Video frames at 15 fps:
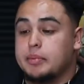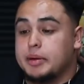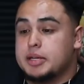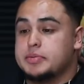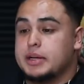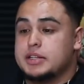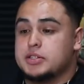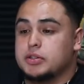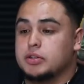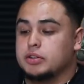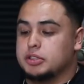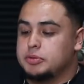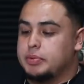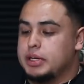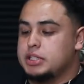Best Buy is
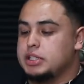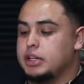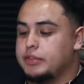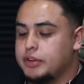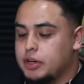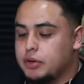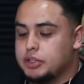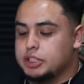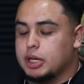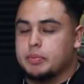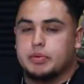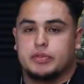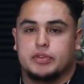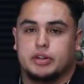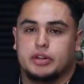cool, especially if you're always
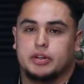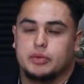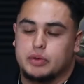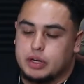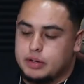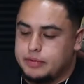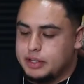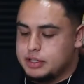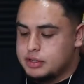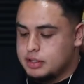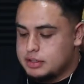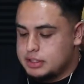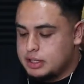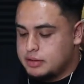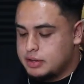shopping for underwear. And
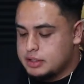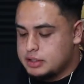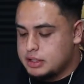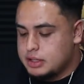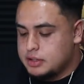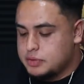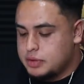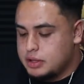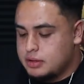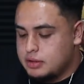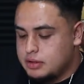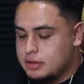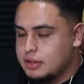Victoria's Secret is good as well.